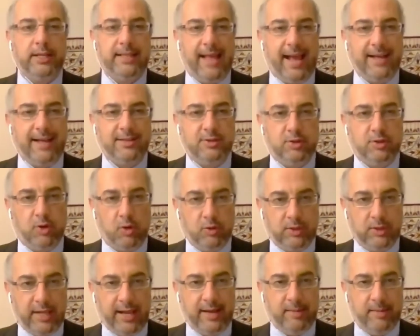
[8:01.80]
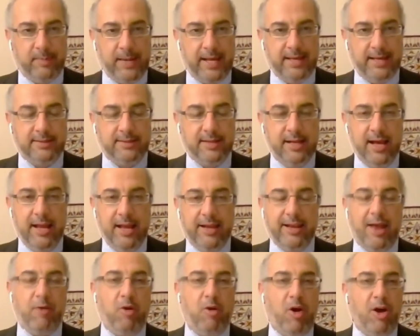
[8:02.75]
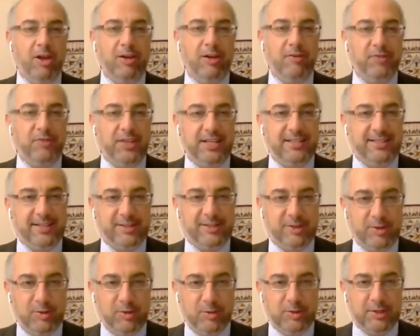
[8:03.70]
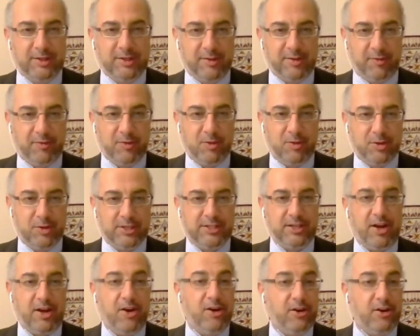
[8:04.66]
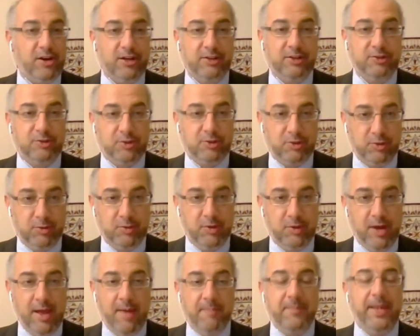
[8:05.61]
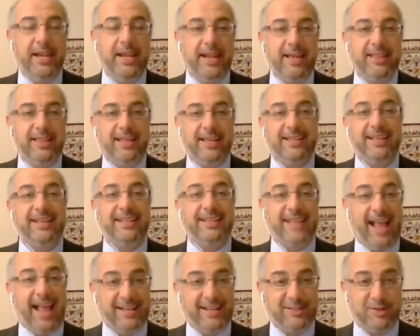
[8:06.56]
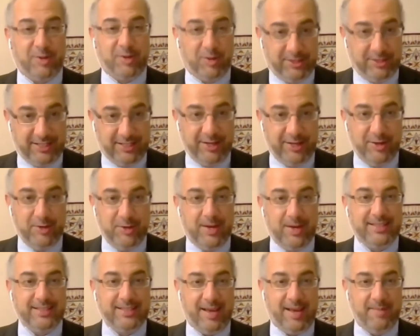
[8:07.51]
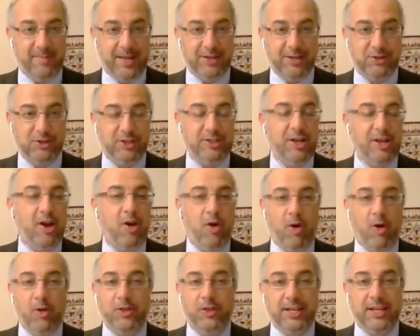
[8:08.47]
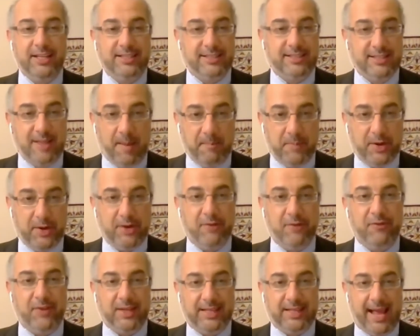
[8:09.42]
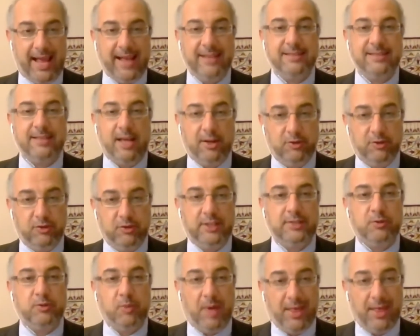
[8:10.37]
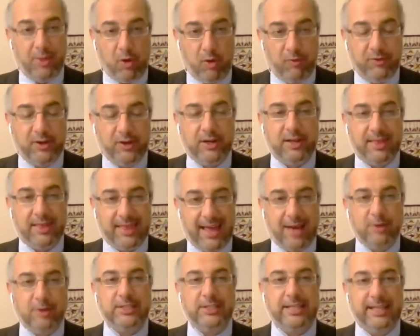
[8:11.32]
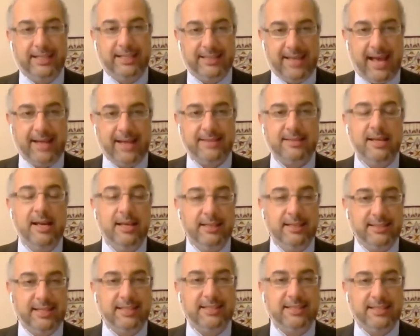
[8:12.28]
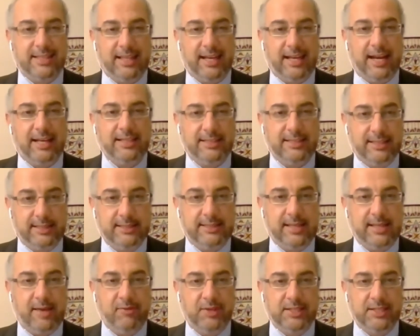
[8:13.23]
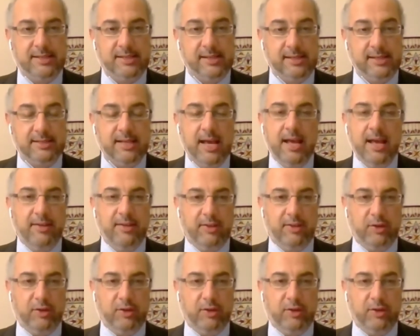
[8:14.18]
attacks don't take place. Now, all of these excuses, of course, are untrue, meaning that attacks continue, as I mentioned, all these number of attacks, hundreds, one over 1,000 attacks since the 1970s.